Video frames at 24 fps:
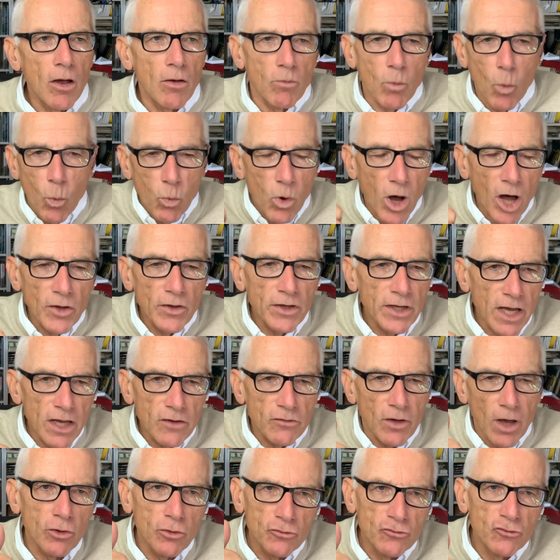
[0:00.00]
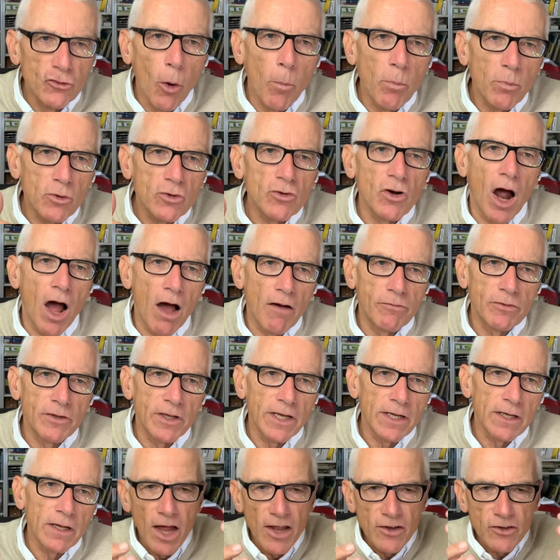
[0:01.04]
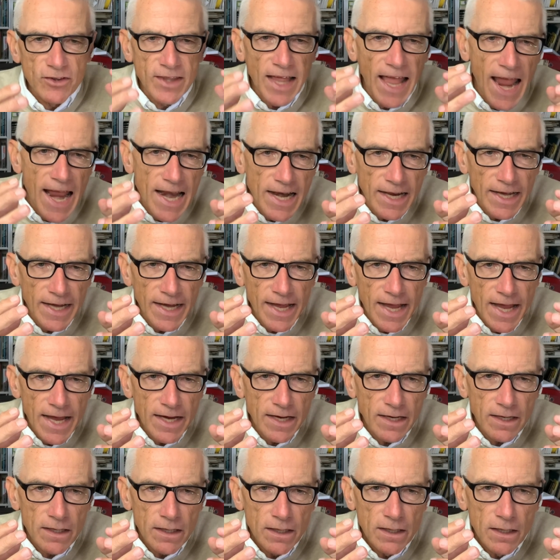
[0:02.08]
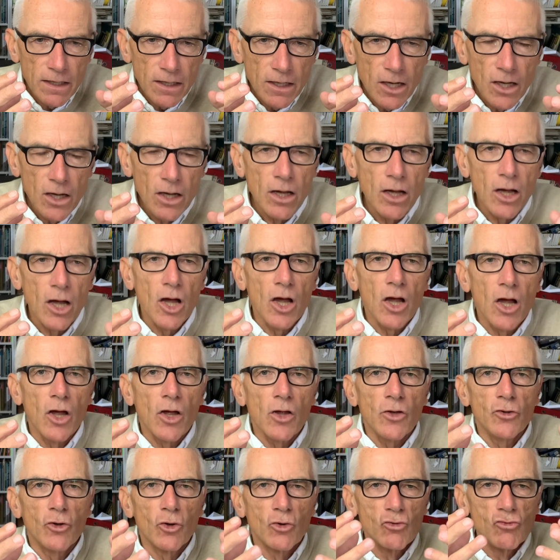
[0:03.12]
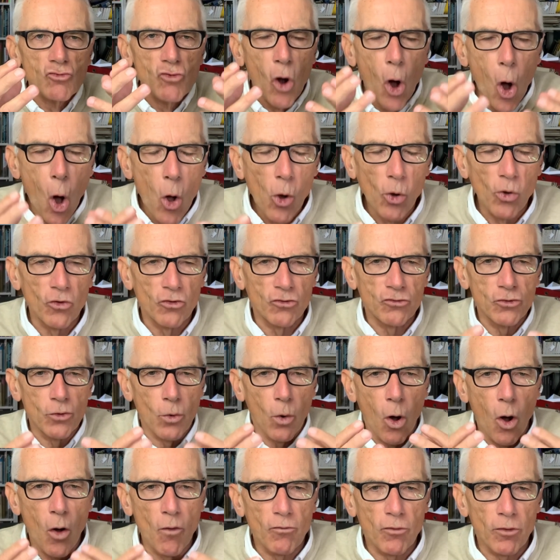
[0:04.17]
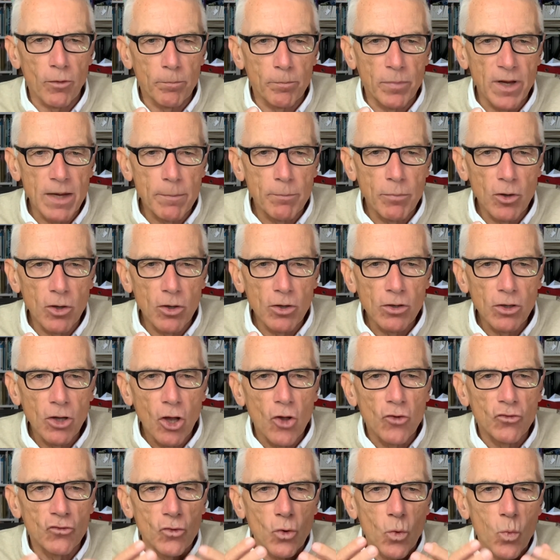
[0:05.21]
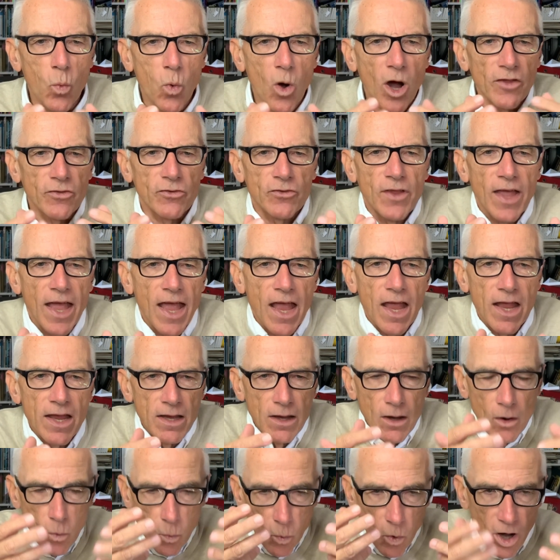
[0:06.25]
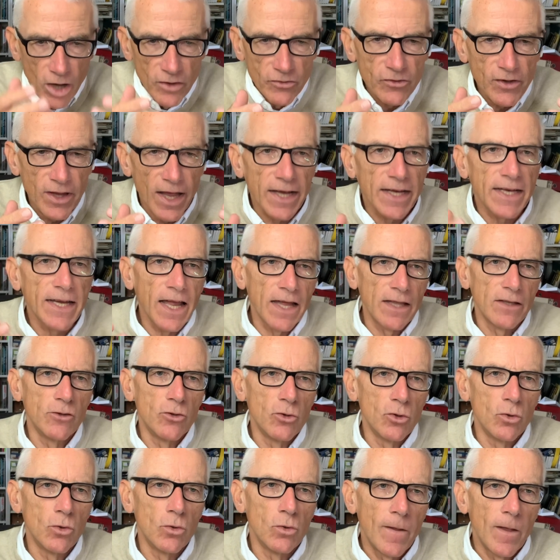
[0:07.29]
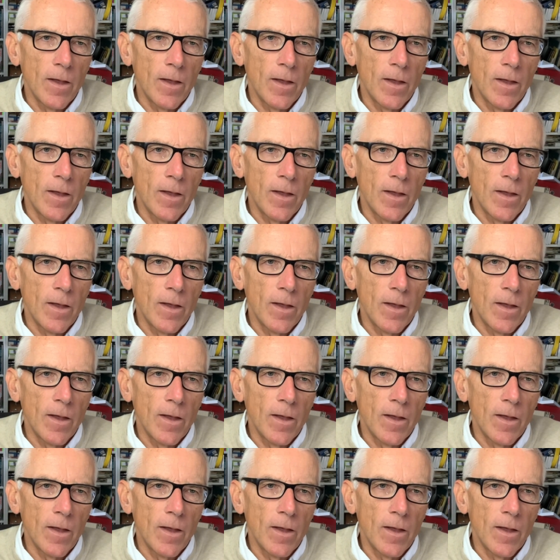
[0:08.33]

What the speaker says: One is job crafting, tailoring the roles you offer people to what they want and can do.